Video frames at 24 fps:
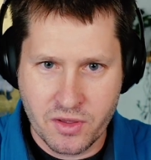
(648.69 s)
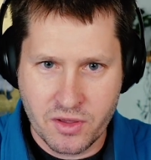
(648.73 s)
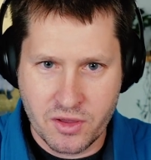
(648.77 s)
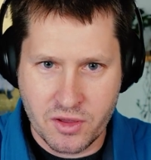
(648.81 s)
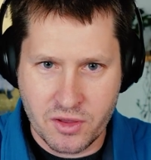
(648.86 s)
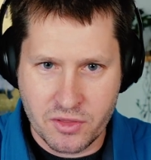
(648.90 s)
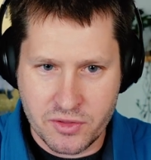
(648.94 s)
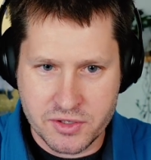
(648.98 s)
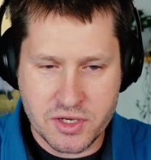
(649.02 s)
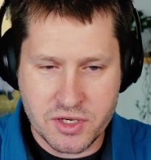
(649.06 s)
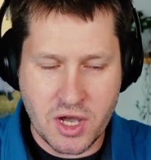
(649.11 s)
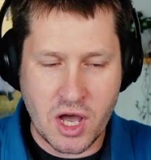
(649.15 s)

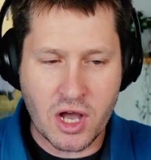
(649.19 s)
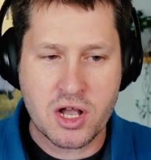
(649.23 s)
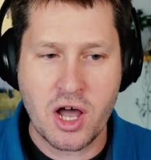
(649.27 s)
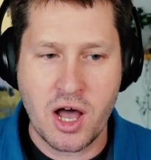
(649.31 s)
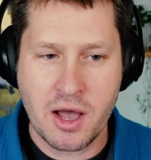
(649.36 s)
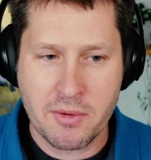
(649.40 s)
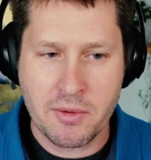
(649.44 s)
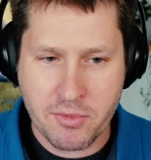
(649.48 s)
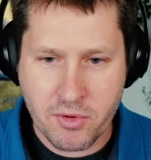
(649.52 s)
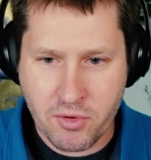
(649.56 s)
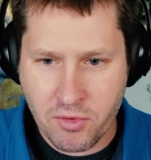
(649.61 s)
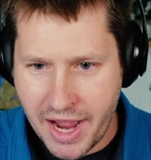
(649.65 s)
the
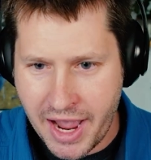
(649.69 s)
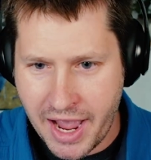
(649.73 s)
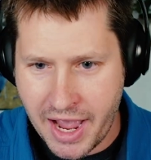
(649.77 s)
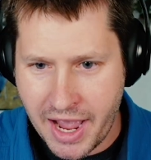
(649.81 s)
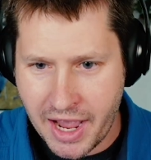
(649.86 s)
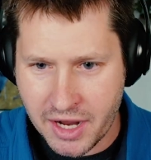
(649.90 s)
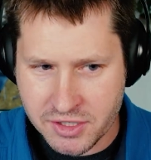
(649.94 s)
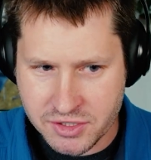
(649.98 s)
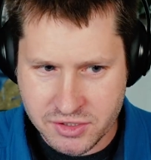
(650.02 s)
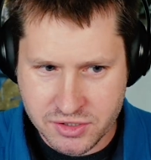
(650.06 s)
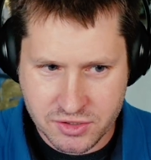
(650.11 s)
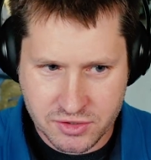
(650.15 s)
.com
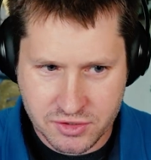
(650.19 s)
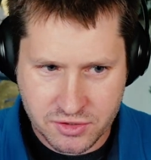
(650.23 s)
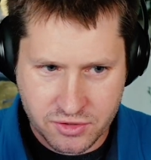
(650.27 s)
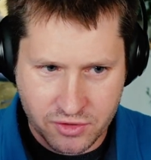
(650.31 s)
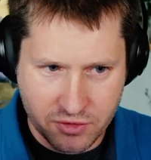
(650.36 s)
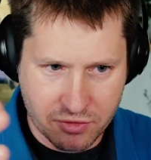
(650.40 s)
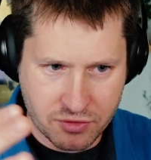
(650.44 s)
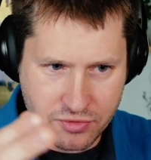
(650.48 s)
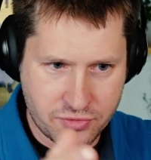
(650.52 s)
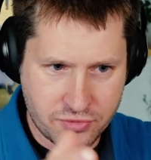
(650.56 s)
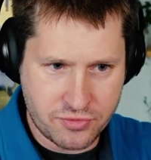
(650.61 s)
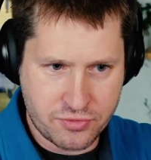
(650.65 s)
crash
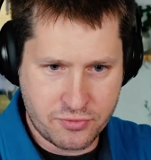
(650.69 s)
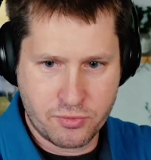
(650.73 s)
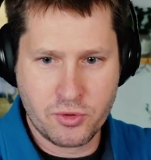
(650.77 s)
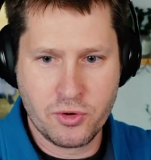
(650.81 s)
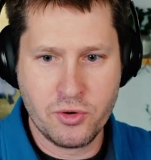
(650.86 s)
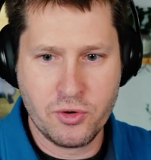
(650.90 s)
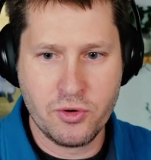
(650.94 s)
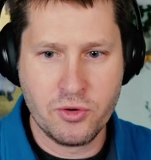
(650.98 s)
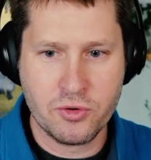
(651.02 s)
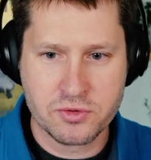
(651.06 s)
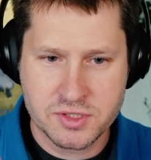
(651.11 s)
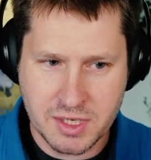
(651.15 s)

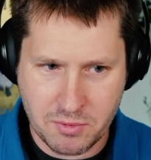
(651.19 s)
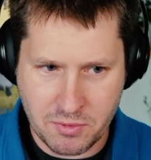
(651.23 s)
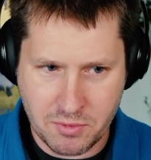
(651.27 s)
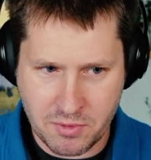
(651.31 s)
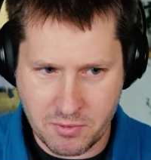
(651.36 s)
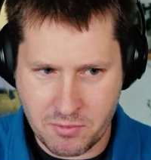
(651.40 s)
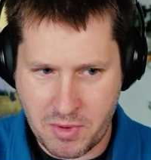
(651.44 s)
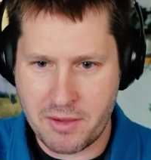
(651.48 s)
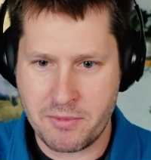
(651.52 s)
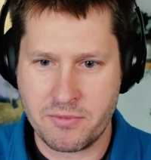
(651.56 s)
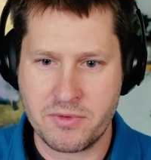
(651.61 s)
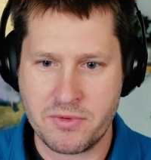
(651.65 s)
through some of
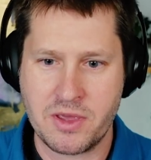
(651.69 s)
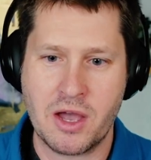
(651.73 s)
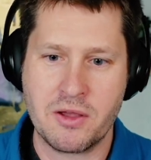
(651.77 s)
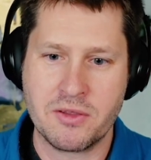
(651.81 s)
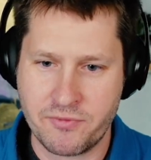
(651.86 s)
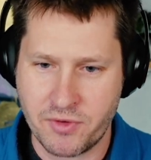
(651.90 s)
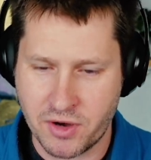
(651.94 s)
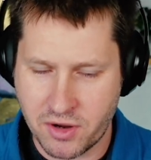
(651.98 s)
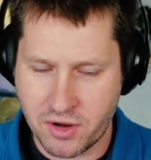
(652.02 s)
my, different